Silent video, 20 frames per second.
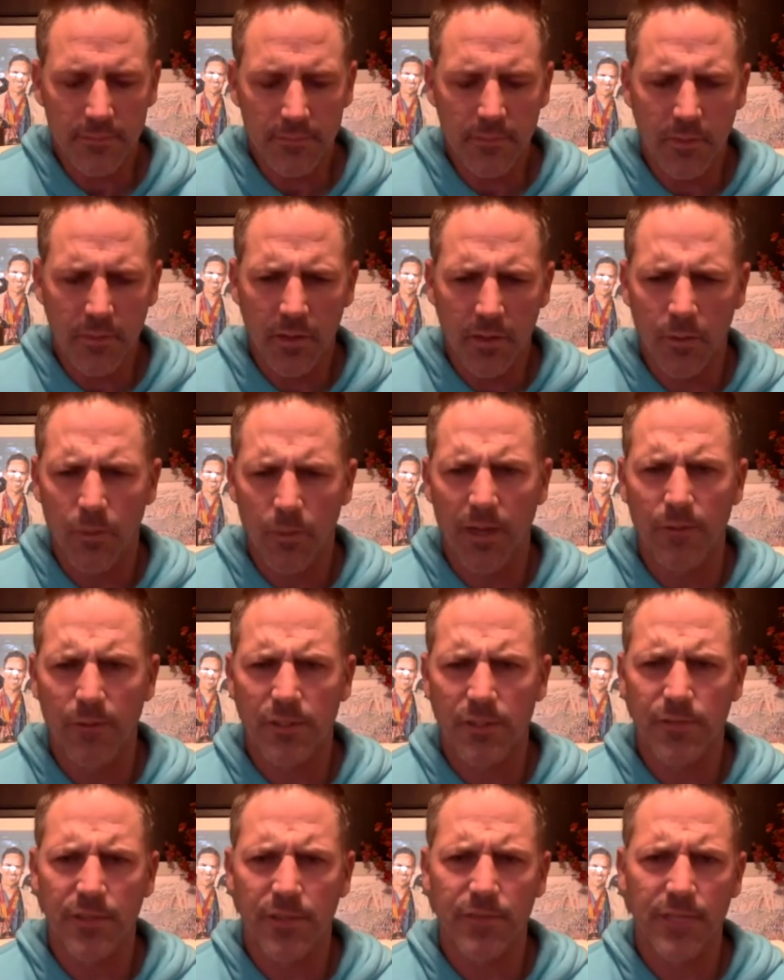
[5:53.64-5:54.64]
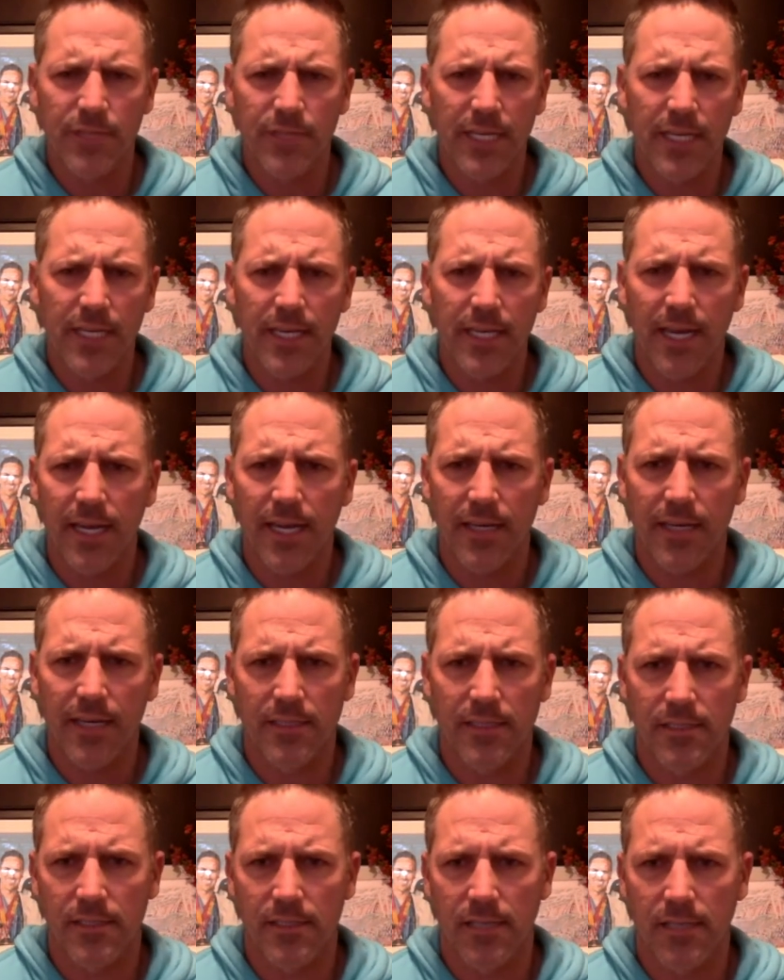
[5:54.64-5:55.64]
when I was 15, I had to
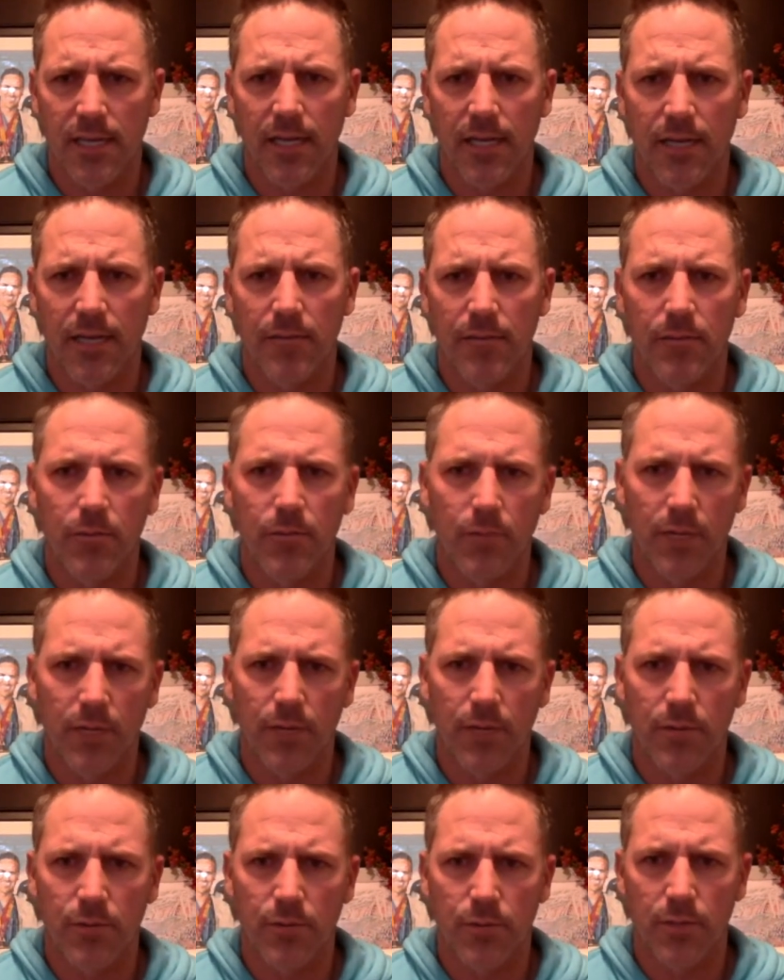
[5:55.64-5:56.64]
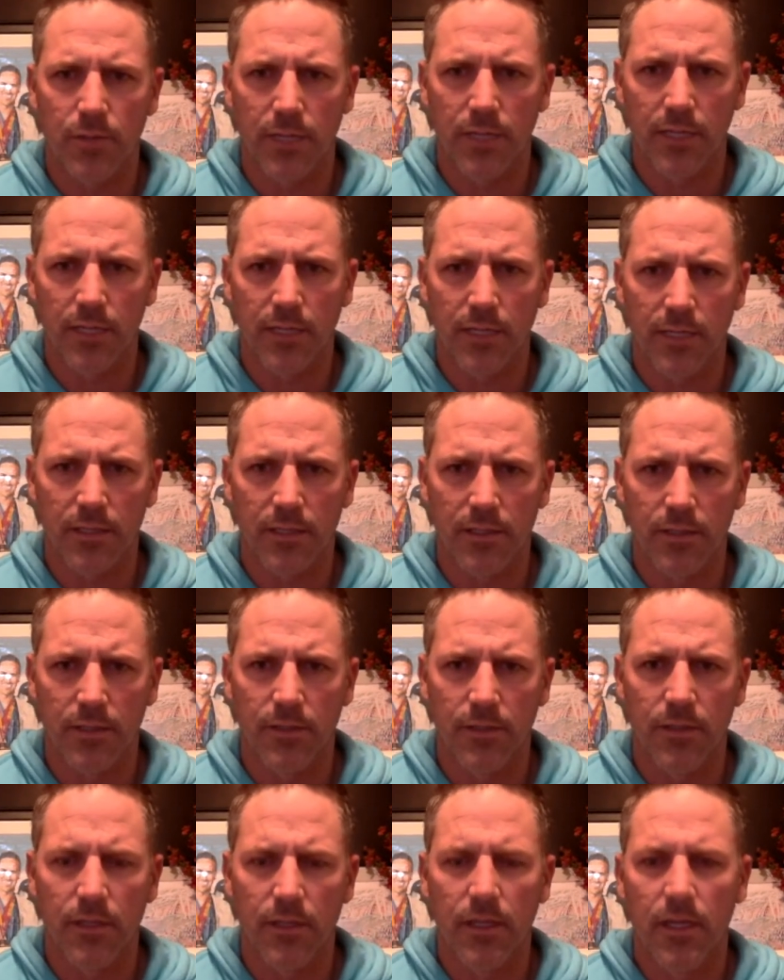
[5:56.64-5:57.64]
decide what I was really going to do.
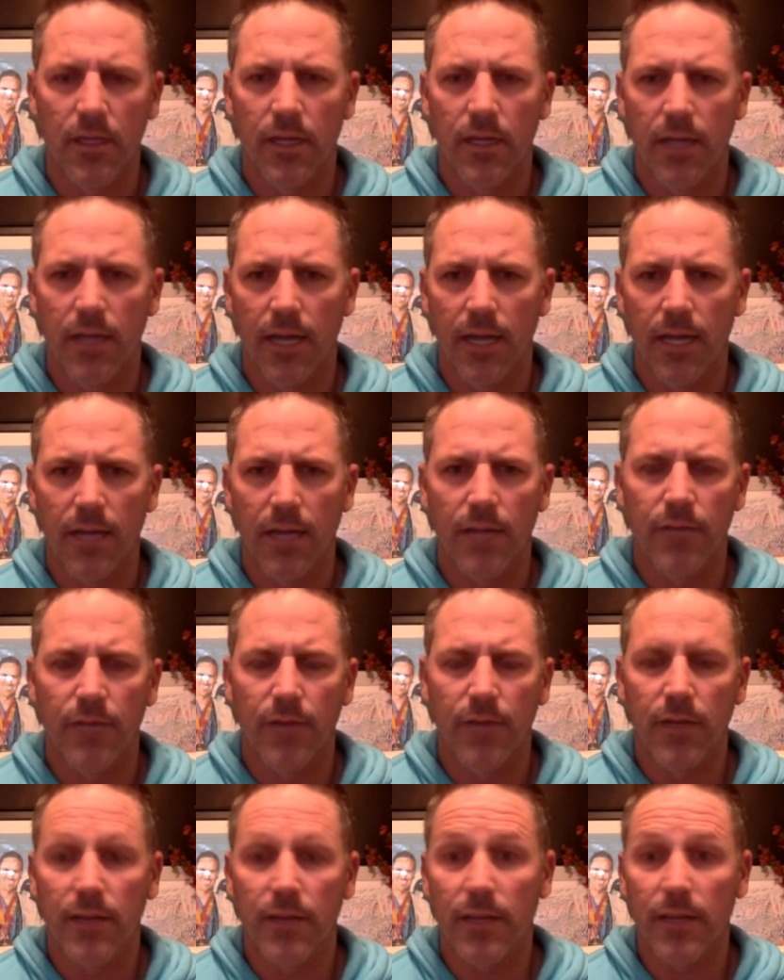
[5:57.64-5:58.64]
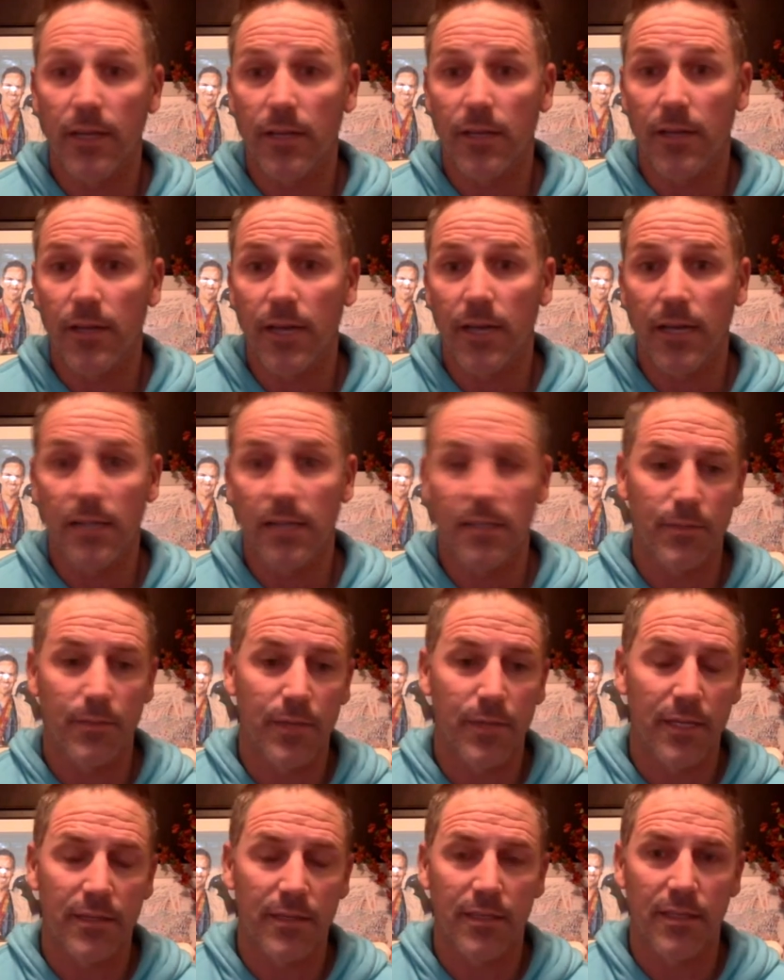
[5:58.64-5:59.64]
And the funny thing you asked
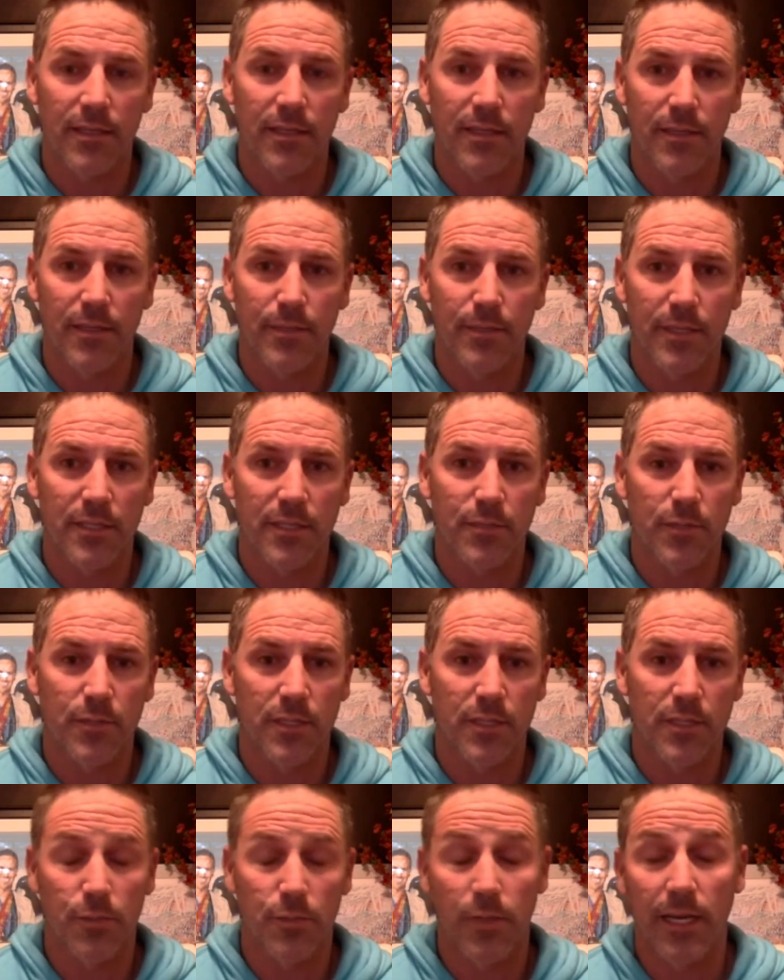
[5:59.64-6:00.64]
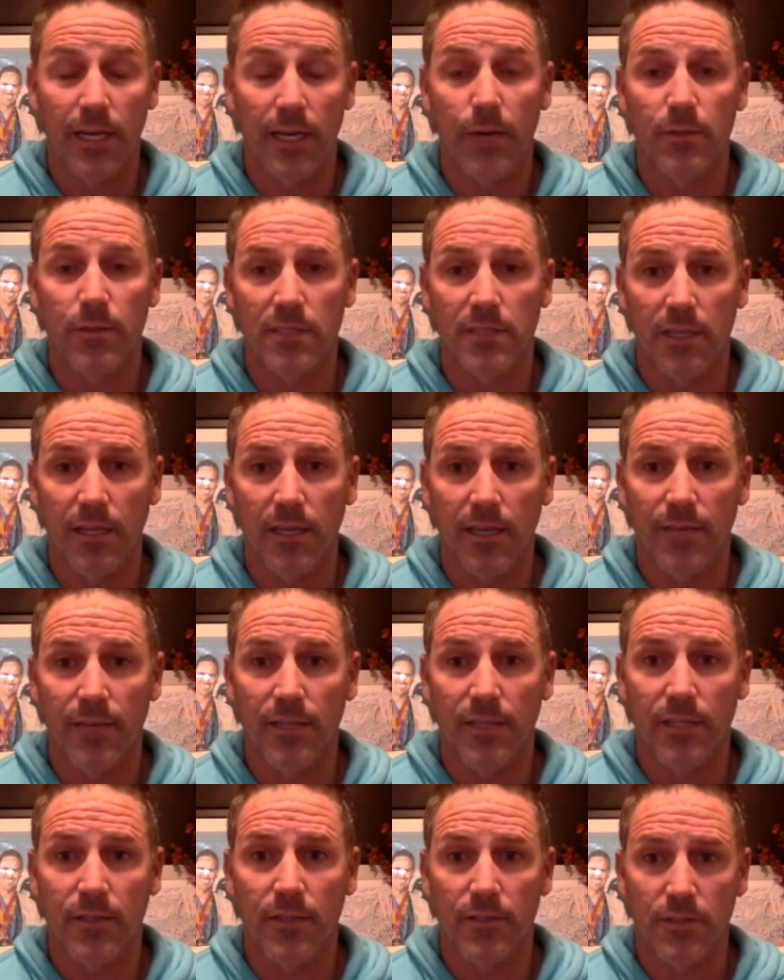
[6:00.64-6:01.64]
about the Olympics was when I was 11
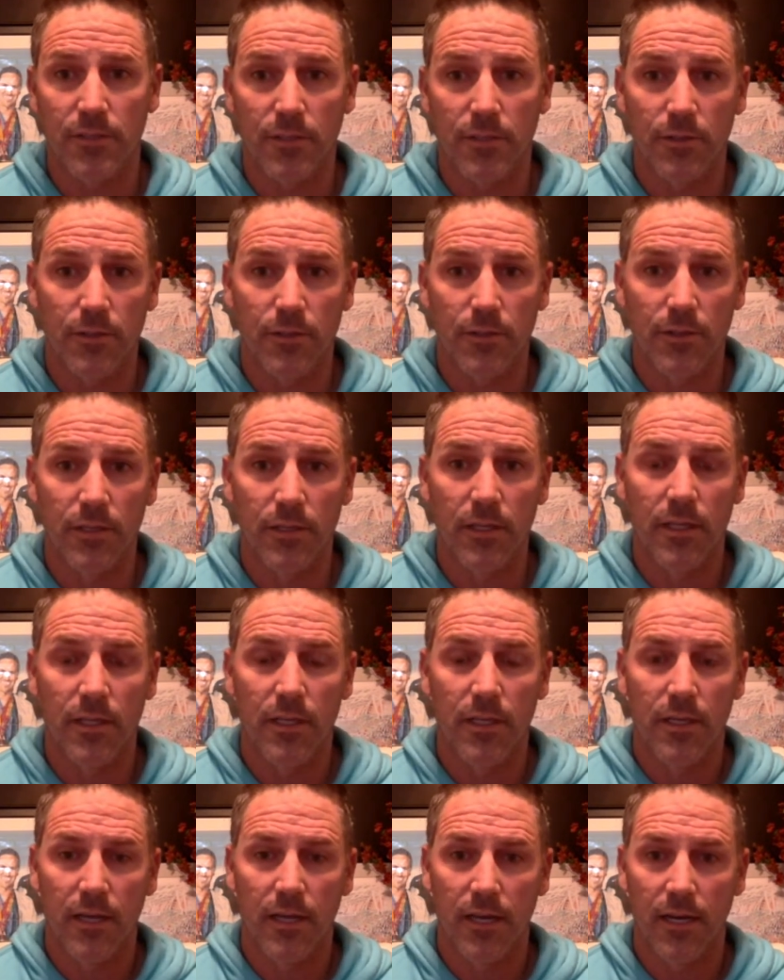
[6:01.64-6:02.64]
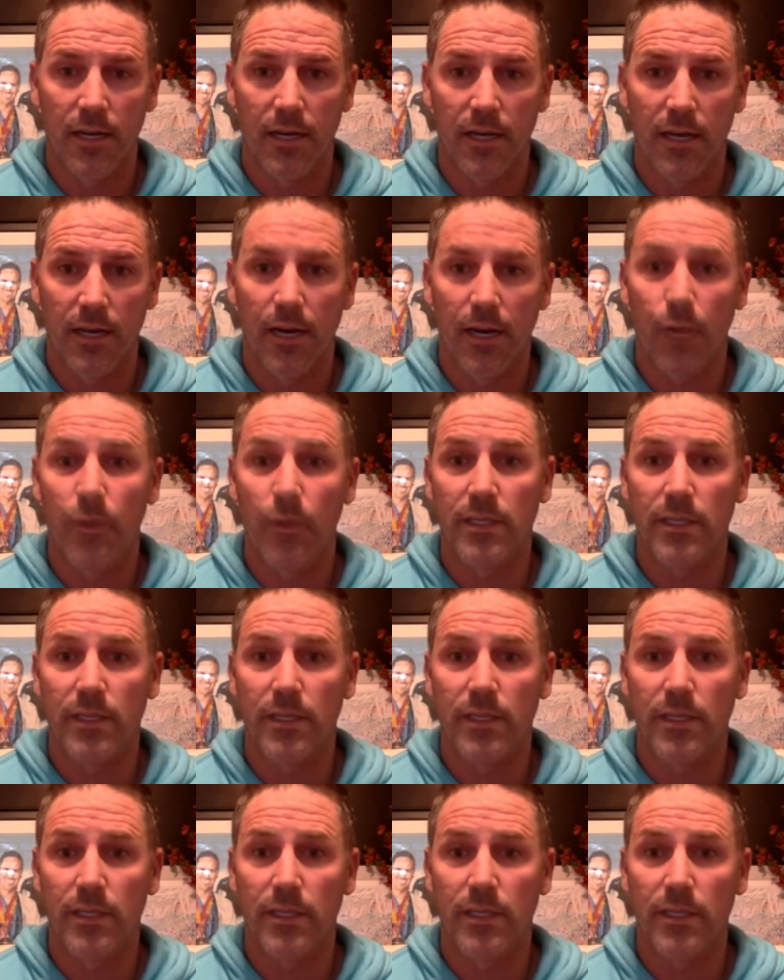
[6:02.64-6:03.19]
years old, I went to